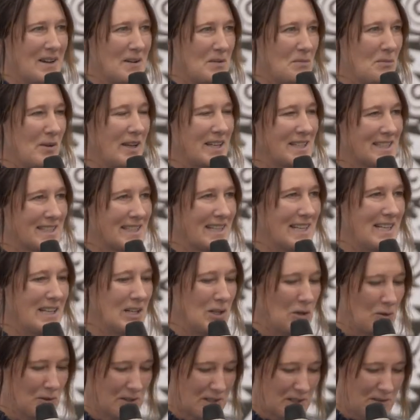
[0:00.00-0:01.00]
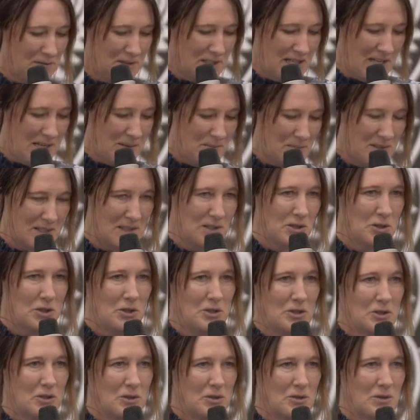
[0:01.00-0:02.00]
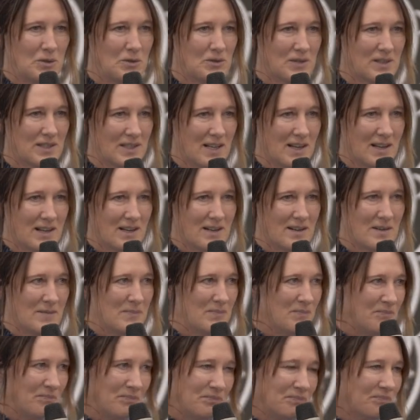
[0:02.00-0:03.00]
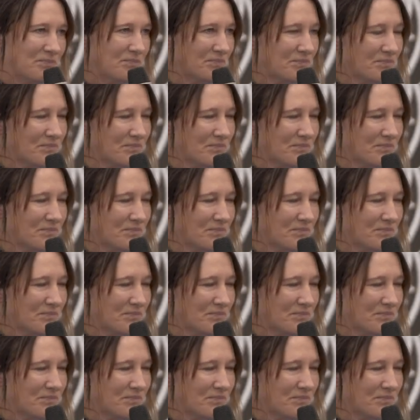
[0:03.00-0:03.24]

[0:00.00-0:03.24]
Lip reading: We see lots of teams in tutus and